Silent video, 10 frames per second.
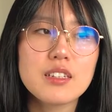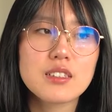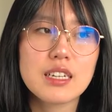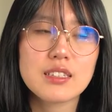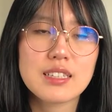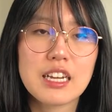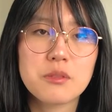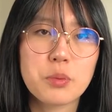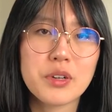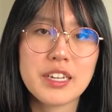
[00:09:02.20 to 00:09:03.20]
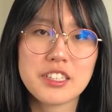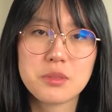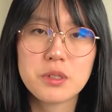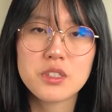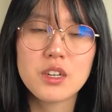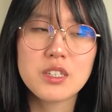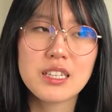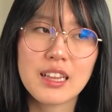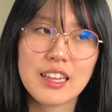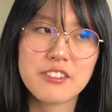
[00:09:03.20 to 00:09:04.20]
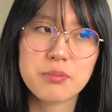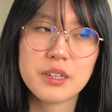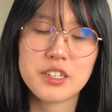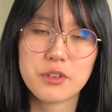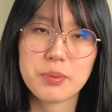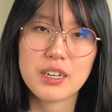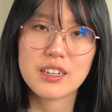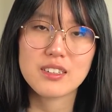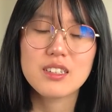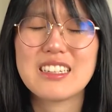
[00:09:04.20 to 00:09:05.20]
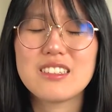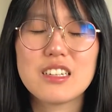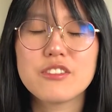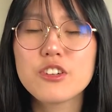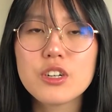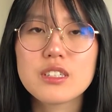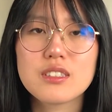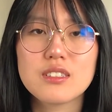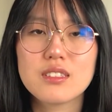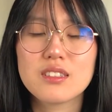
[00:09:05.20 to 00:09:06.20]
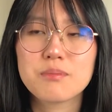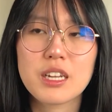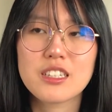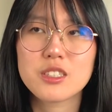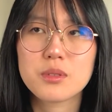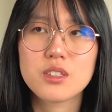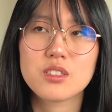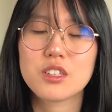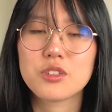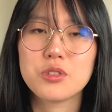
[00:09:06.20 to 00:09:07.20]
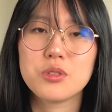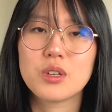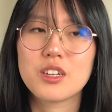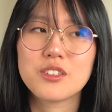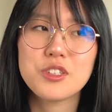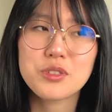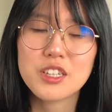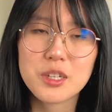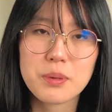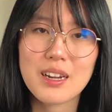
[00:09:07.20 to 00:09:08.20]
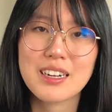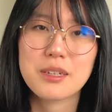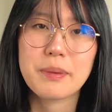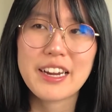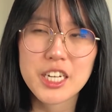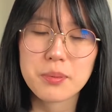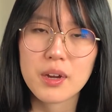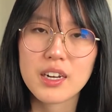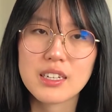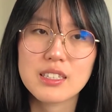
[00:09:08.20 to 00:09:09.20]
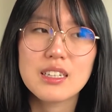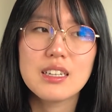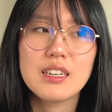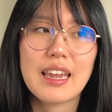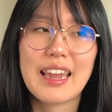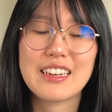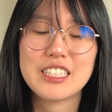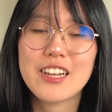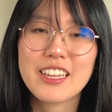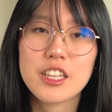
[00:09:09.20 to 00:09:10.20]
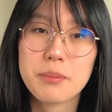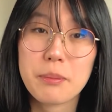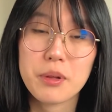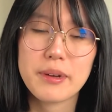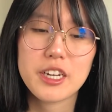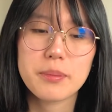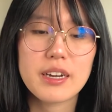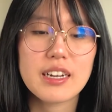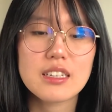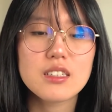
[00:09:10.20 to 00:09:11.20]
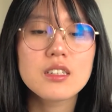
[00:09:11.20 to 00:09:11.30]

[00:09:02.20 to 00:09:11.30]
discussed how important customers are to the lifeblood of a product. And of course, customers are who are using your product, buying your product, and telling other people about your product.